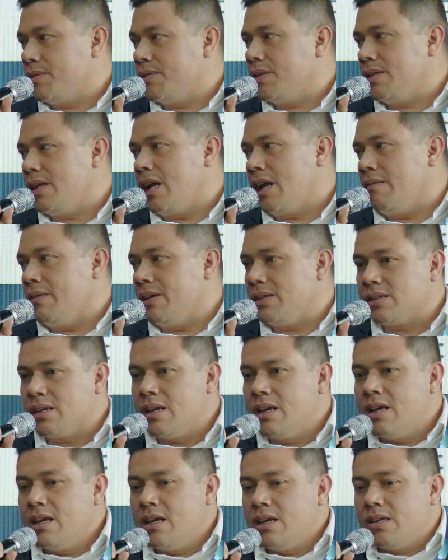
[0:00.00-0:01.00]
the database.
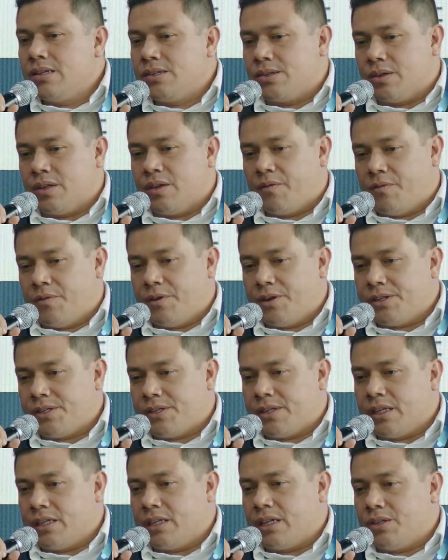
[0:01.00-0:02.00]
So the first
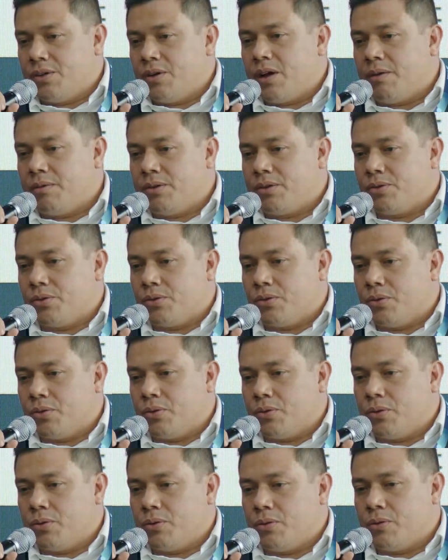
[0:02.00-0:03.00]
thing that you have
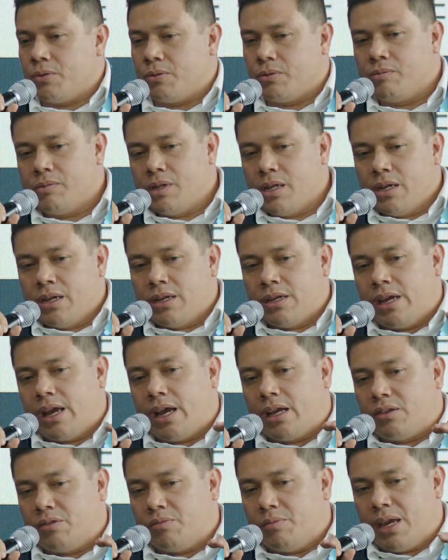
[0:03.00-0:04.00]

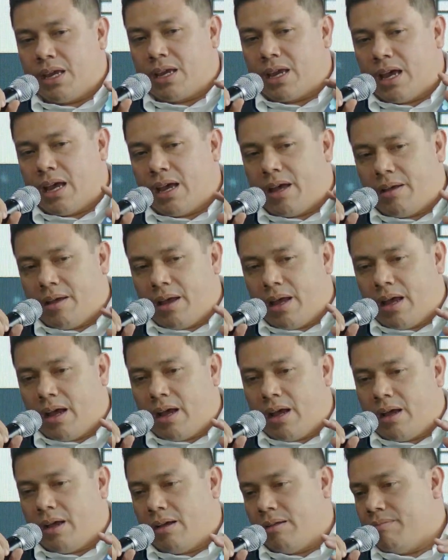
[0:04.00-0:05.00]
to make
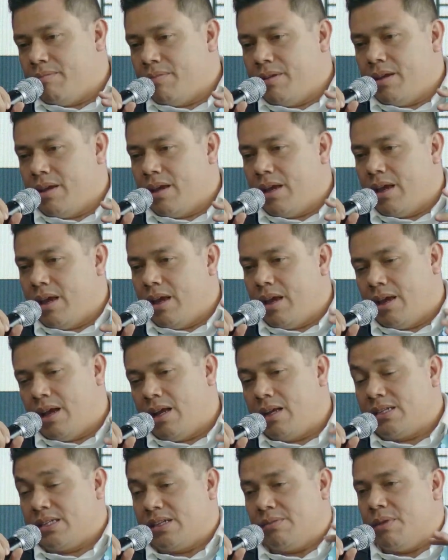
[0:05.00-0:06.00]

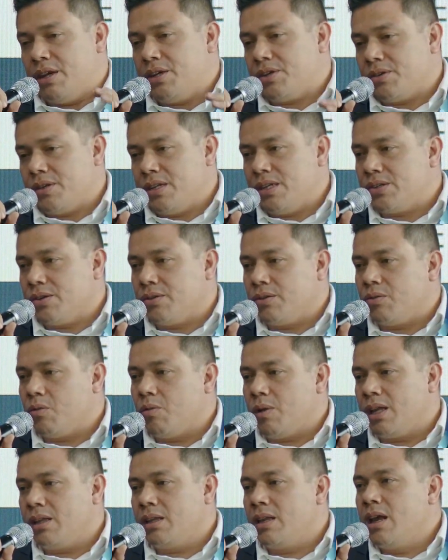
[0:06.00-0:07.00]
an estimation is on
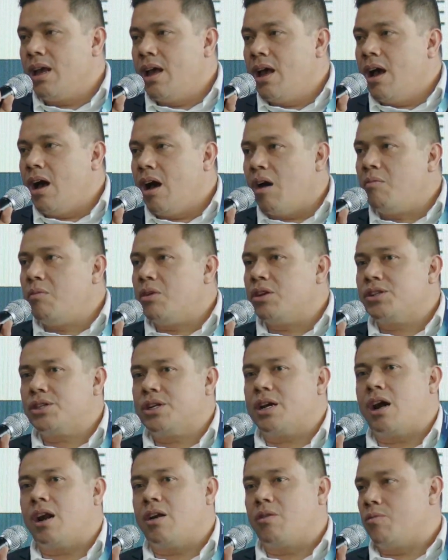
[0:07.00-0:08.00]
one, how much
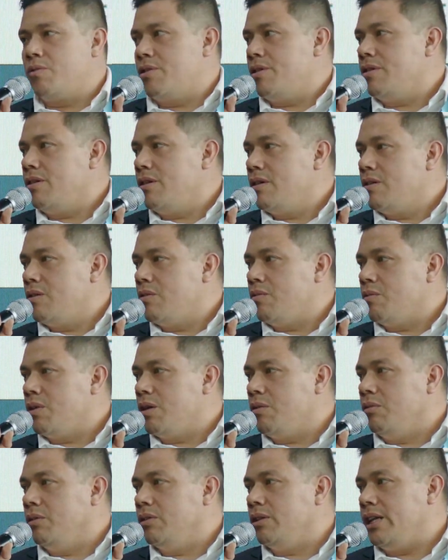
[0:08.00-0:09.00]
hardware we
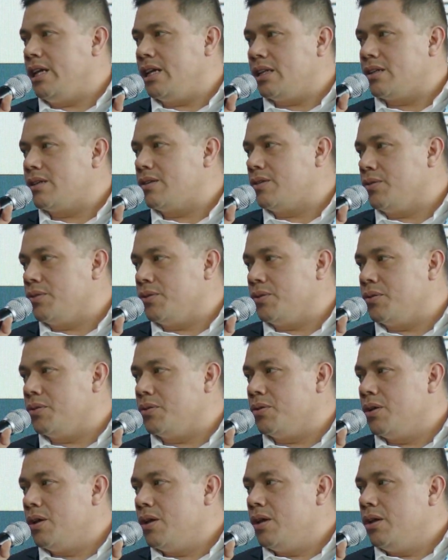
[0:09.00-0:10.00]
will need
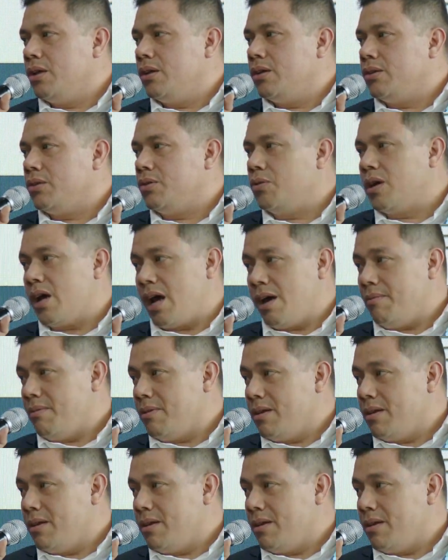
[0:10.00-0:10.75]
to have